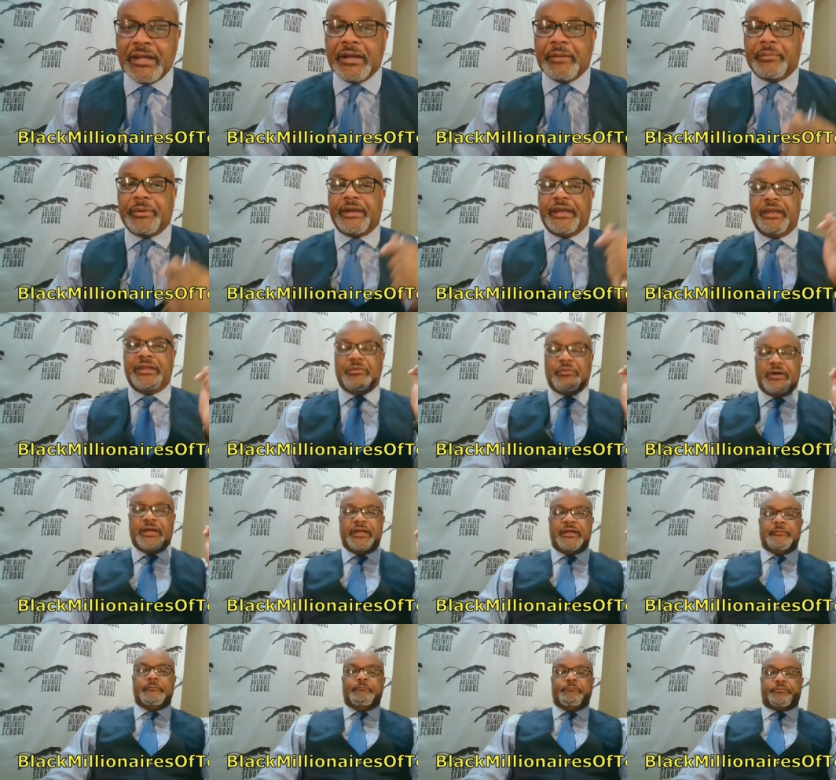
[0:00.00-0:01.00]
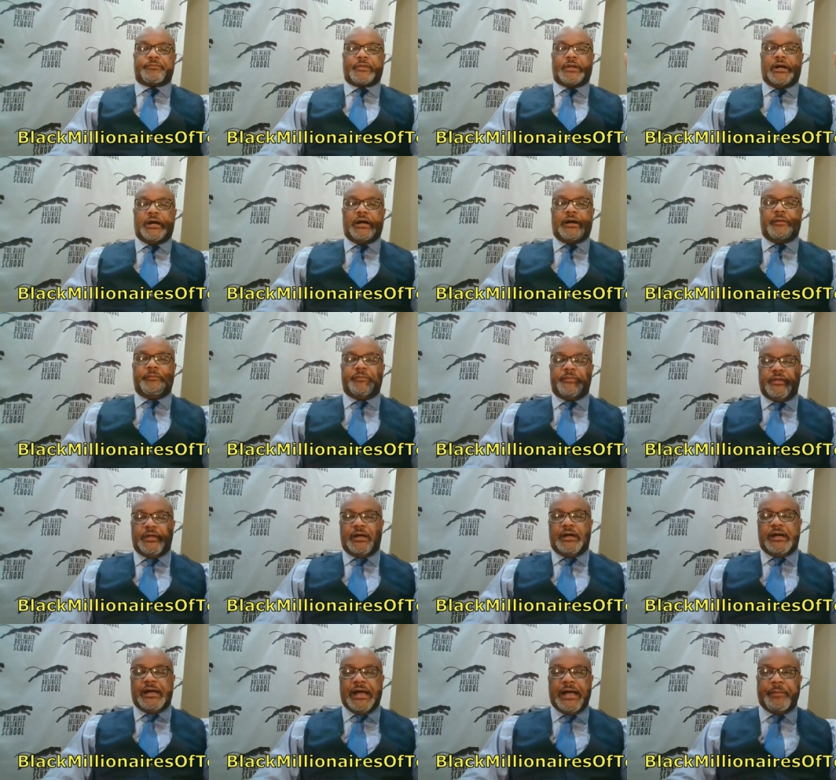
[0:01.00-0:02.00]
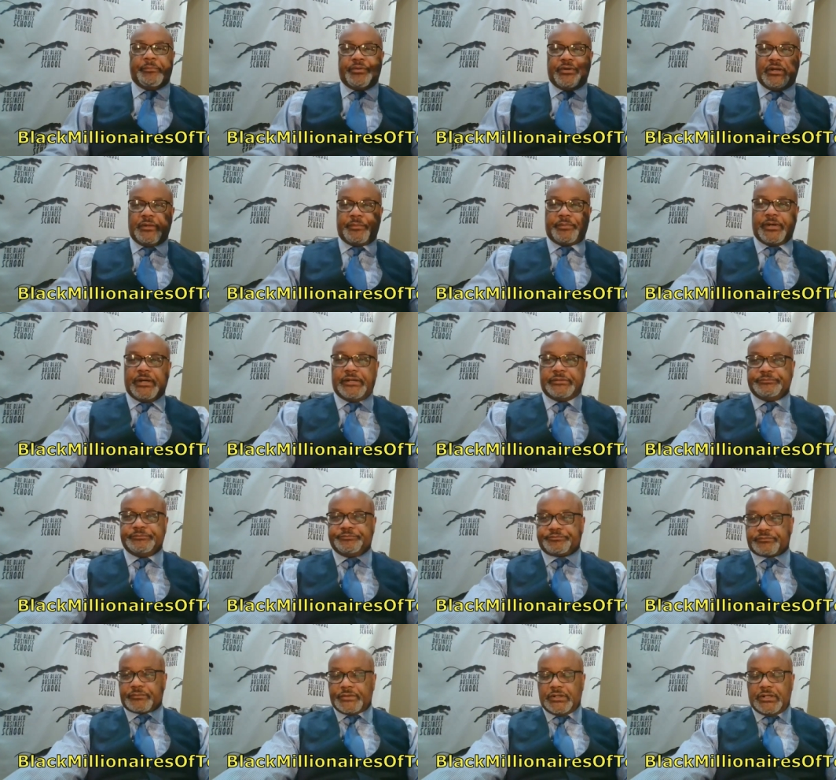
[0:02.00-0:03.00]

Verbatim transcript: But anyway, um, uh, I put up um,